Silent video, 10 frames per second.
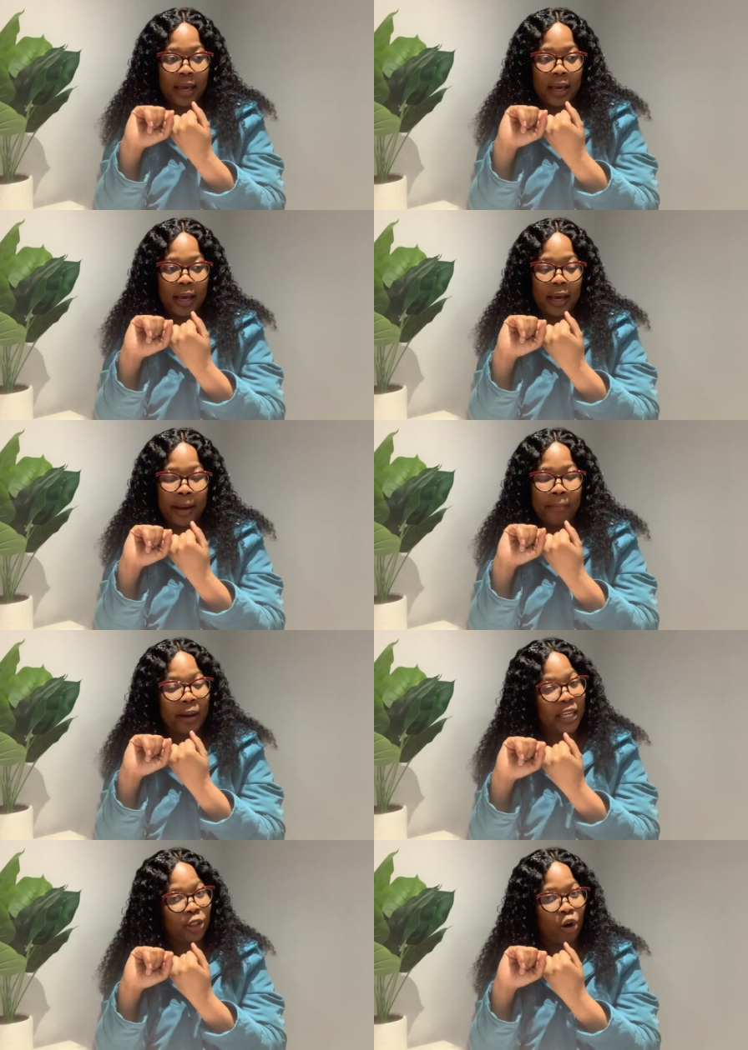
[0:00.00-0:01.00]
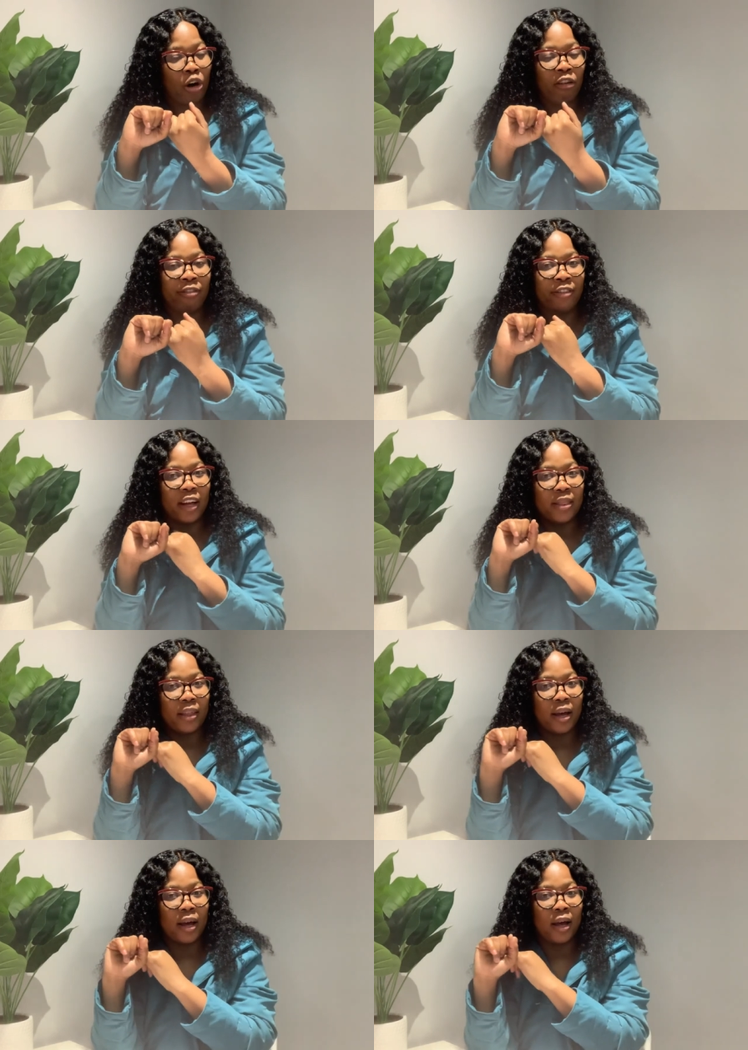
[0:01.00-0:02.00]
uh, part of
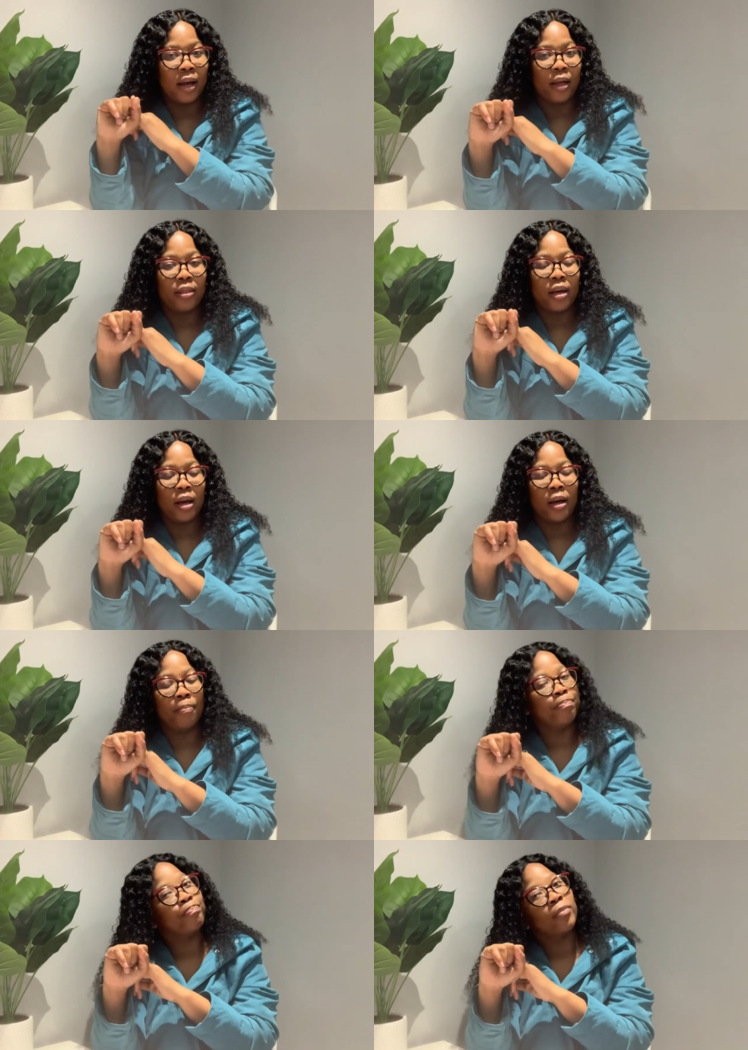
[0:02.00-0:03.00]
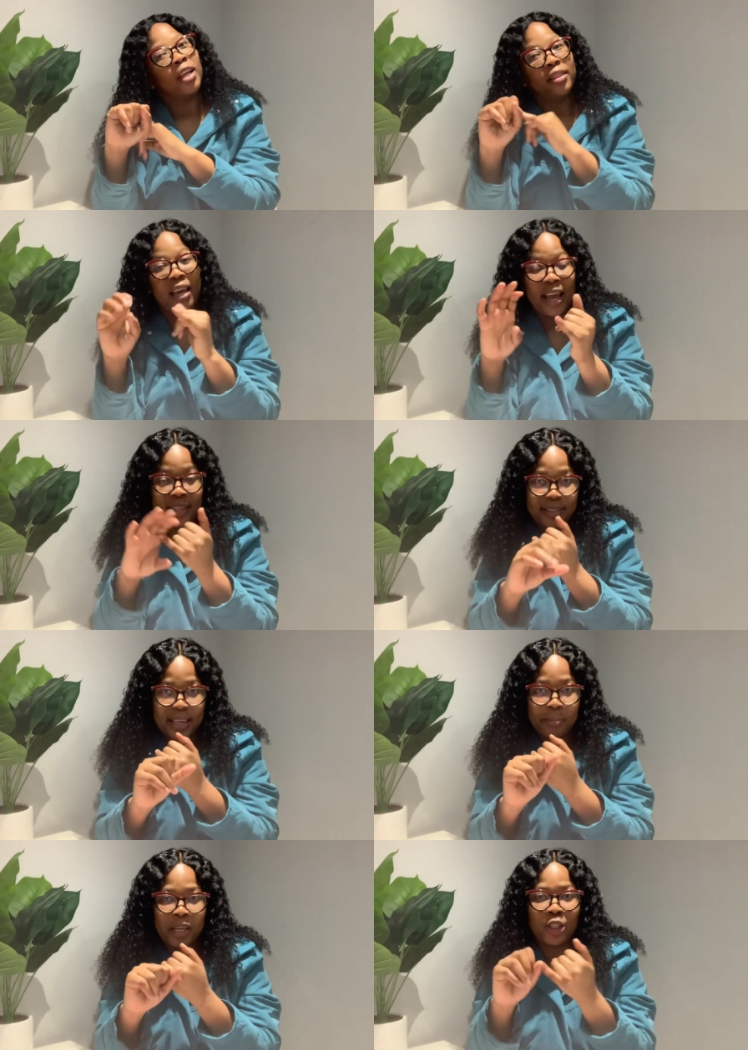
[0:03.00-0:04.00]
the the the
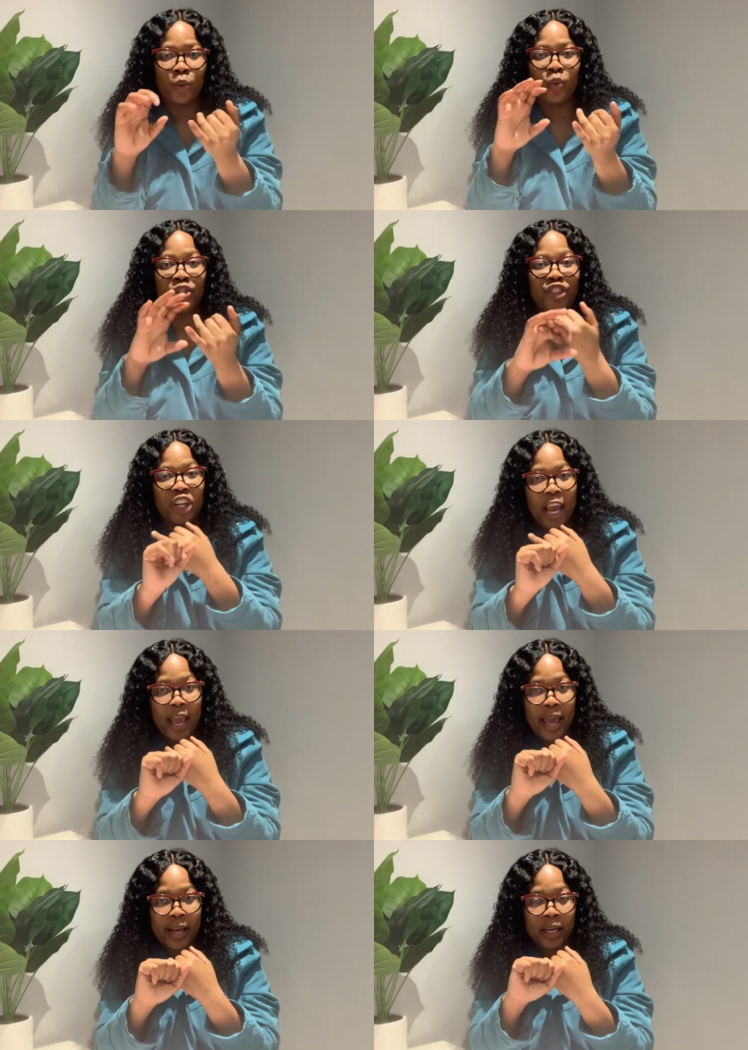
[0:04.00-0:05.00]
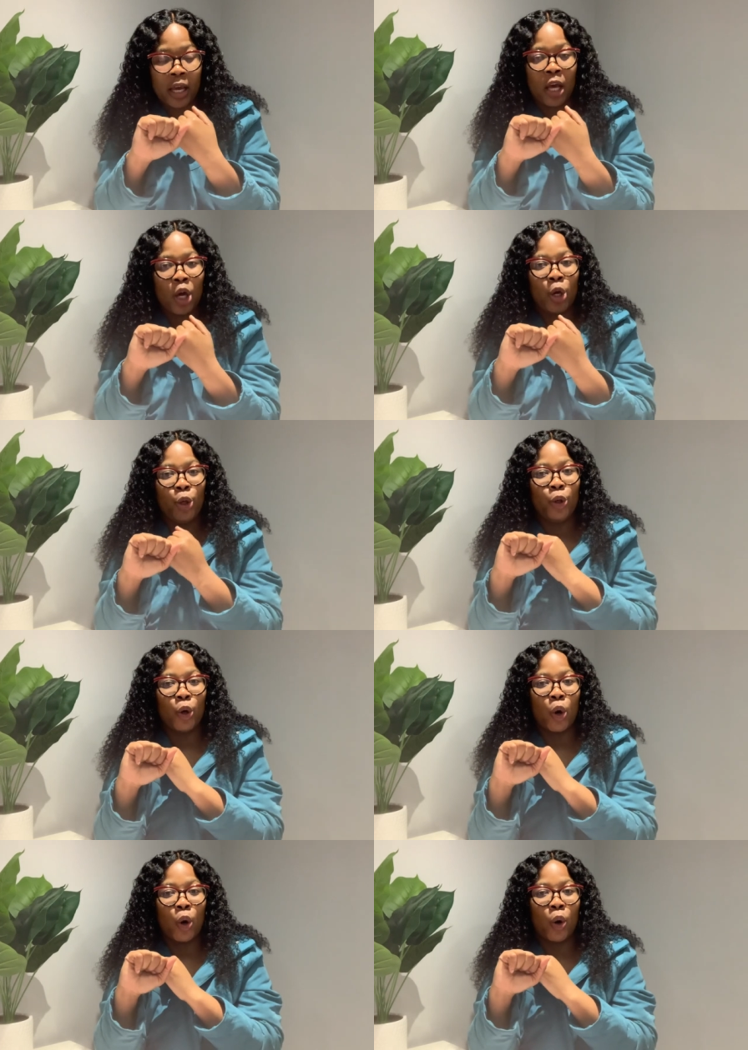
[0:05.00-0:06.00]
exam it will check
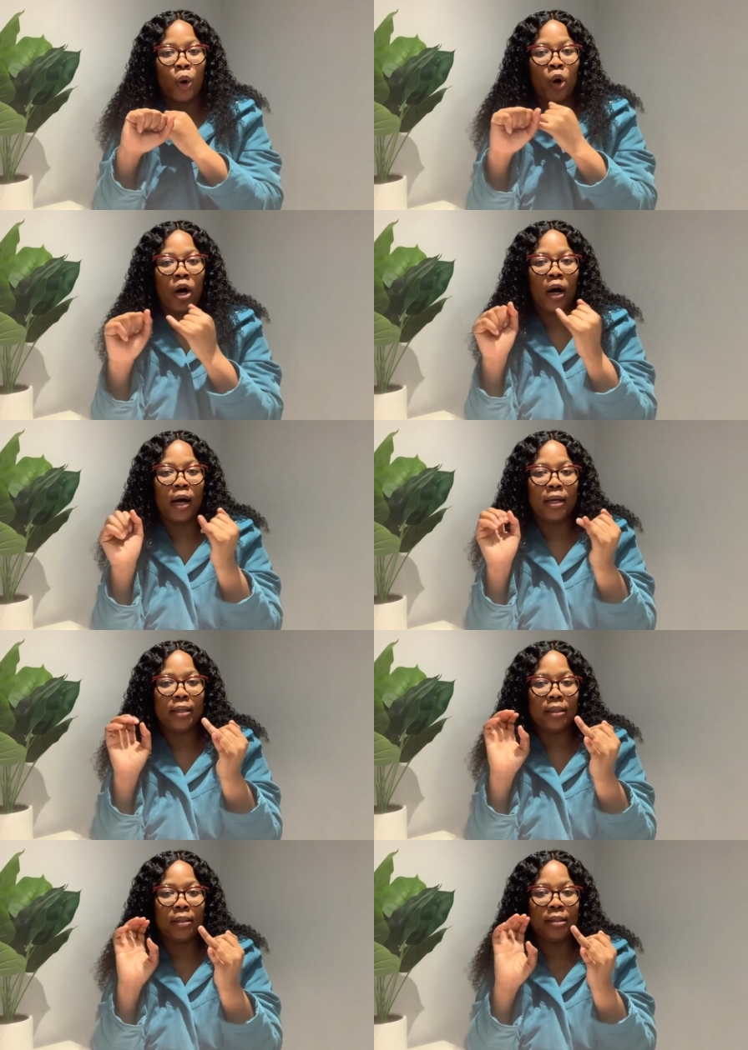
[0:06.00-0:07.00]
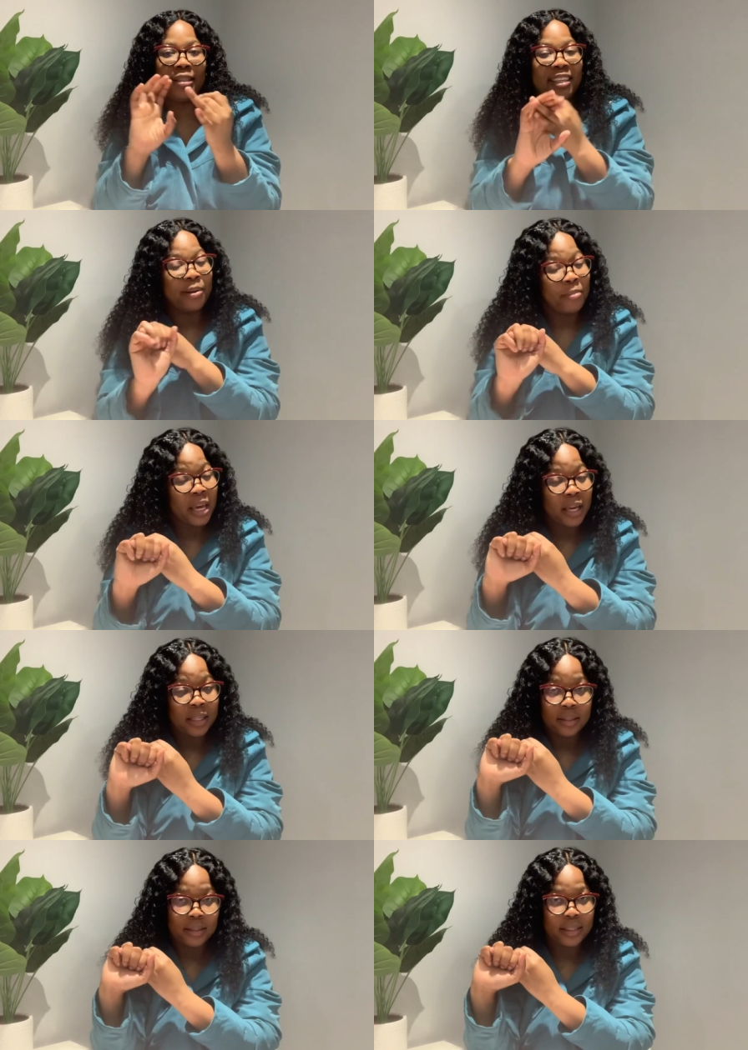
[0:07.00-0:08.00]
your skimming
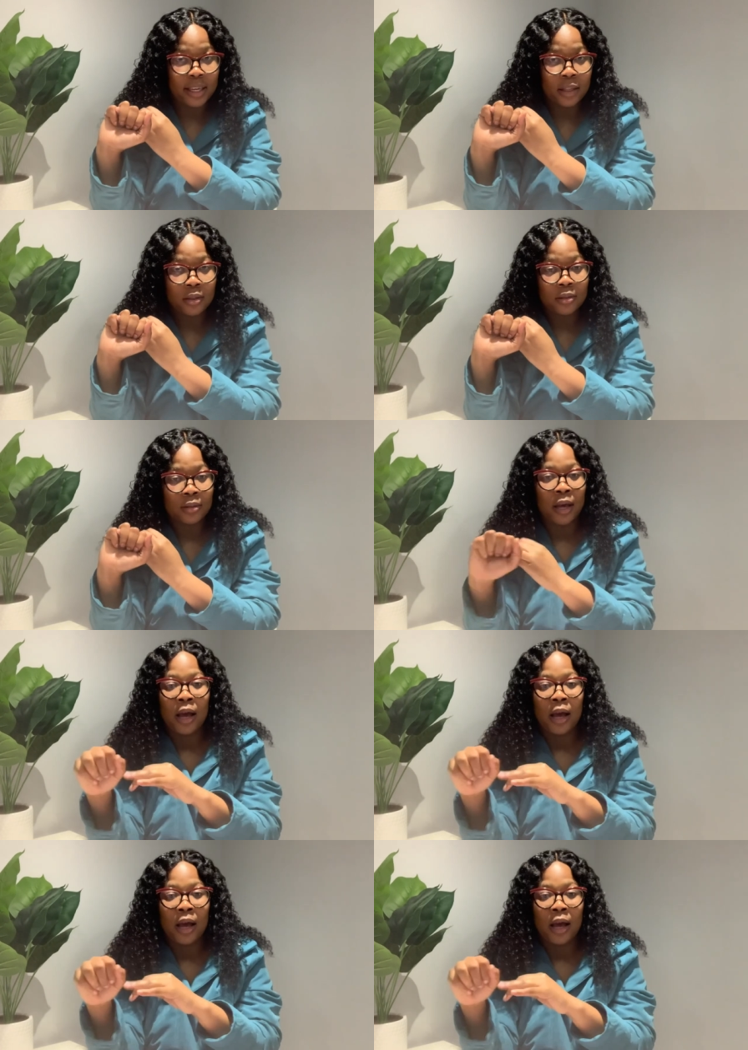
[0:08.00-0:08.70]
skills